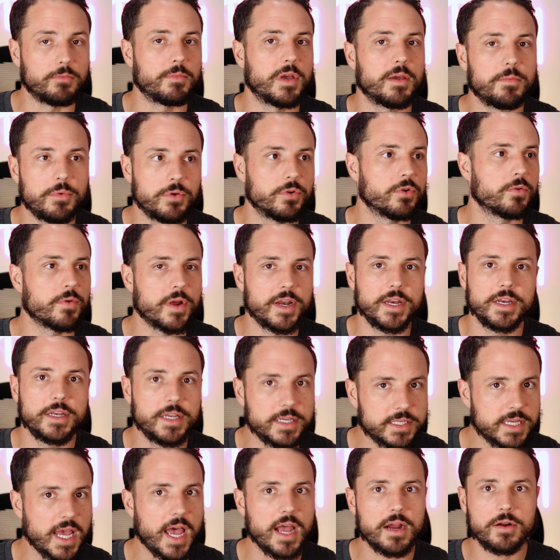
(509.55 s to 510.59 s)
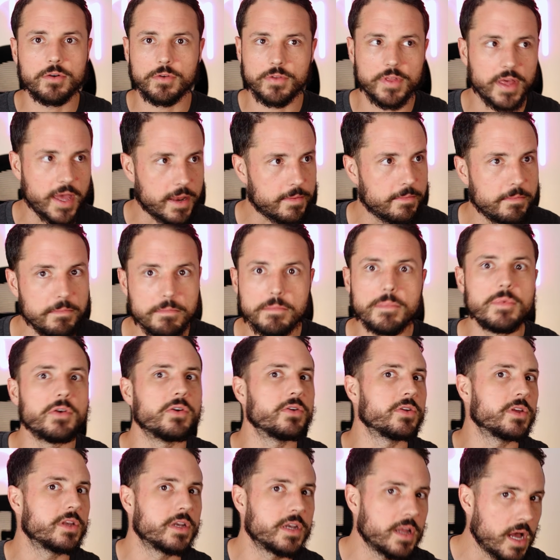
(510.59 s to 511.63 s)
Maybe you're ready to tackle that $1
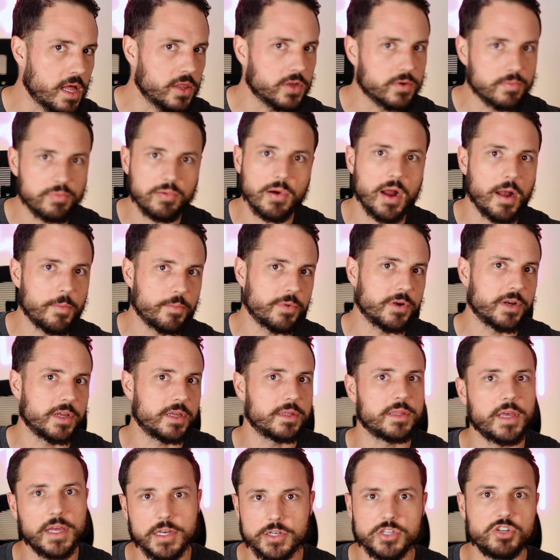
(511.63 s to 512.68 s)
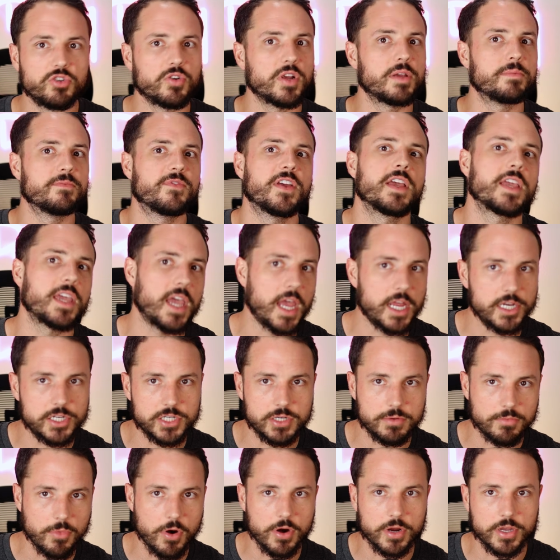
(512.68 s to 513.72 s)
million property in that dream
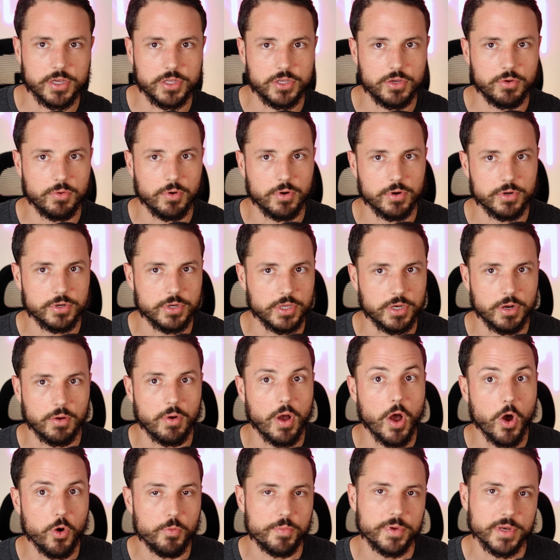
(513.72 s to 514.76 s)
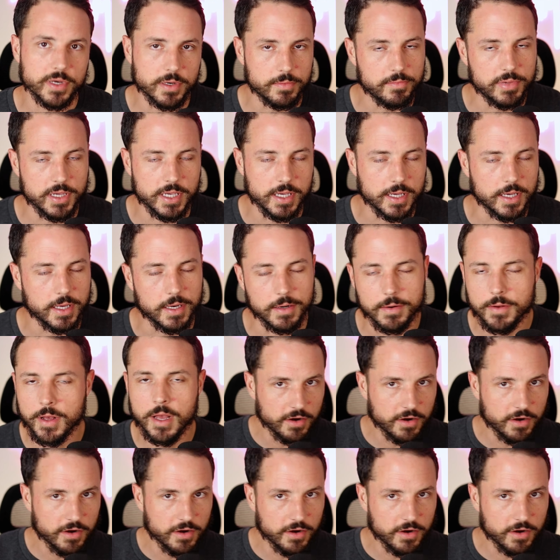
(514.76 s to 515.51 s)
vacation market you were, hoping to be in.